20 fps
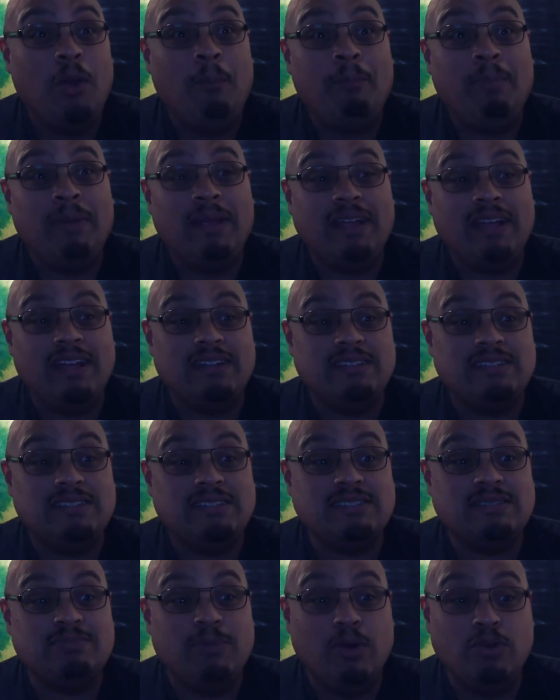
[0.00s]

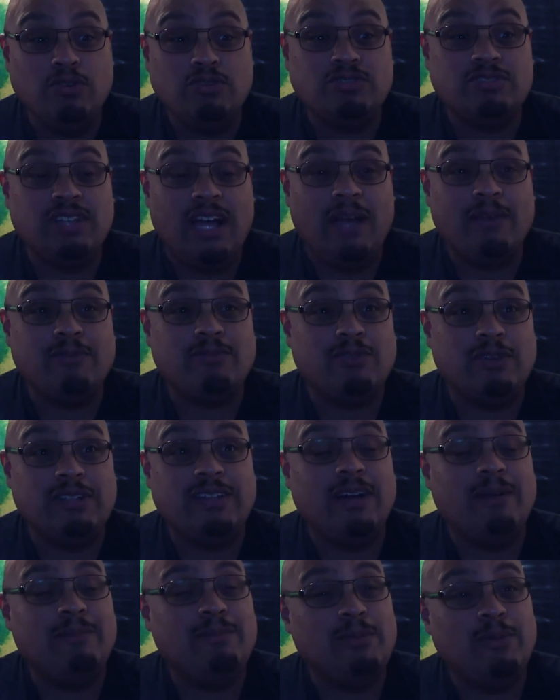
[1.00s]
because most times
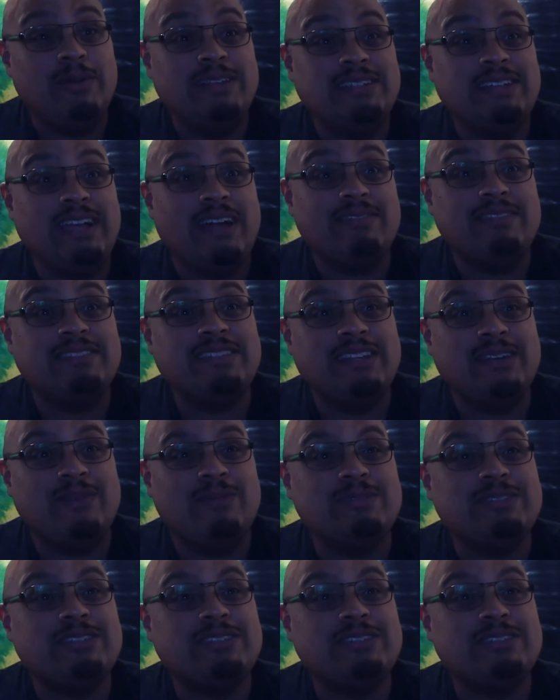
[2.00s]
retail employees have to deal with